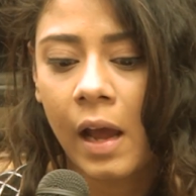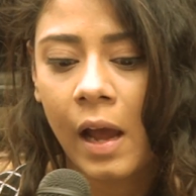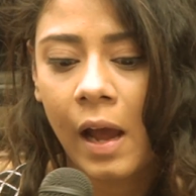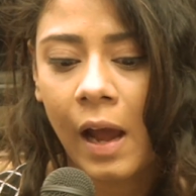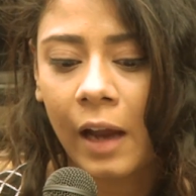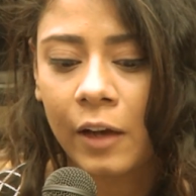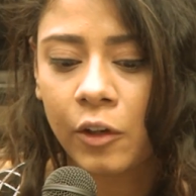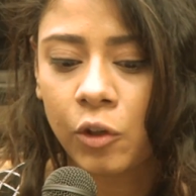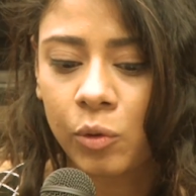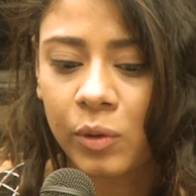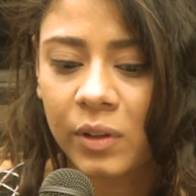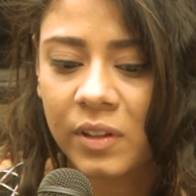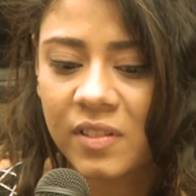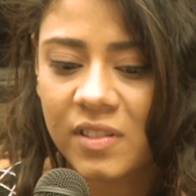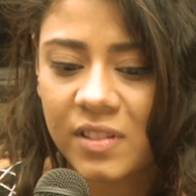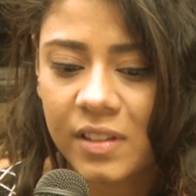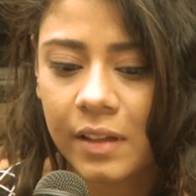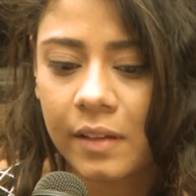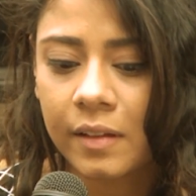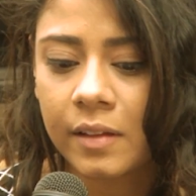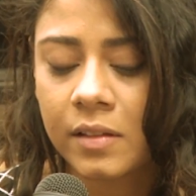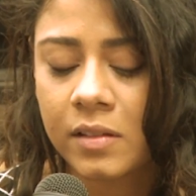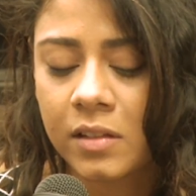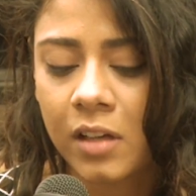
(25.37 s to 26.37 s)
And you can
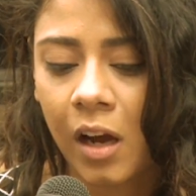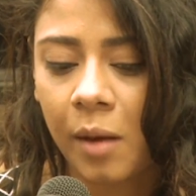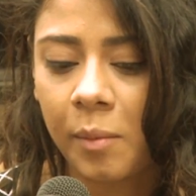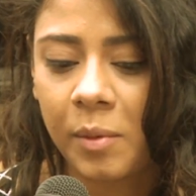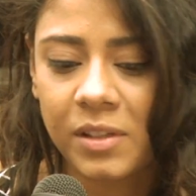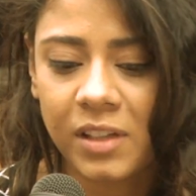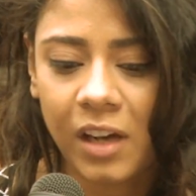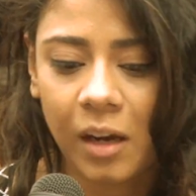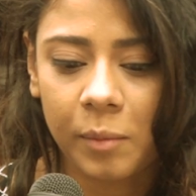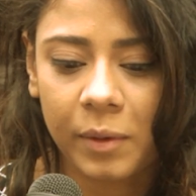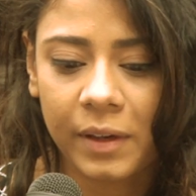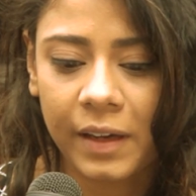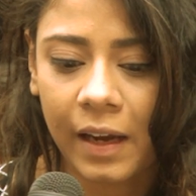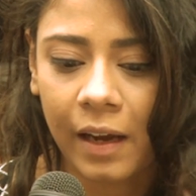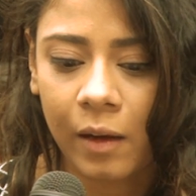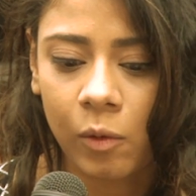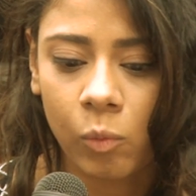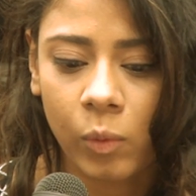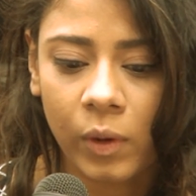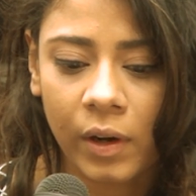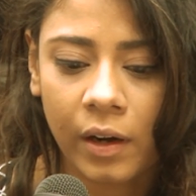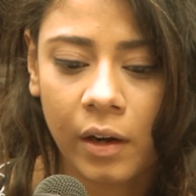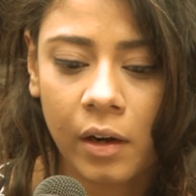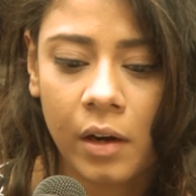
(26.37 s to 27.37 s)
see this time and time again,
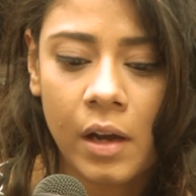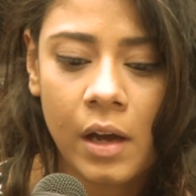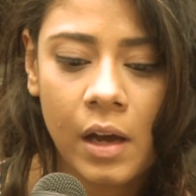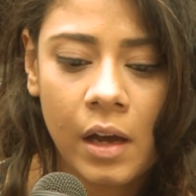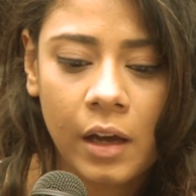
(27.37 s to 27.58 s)
where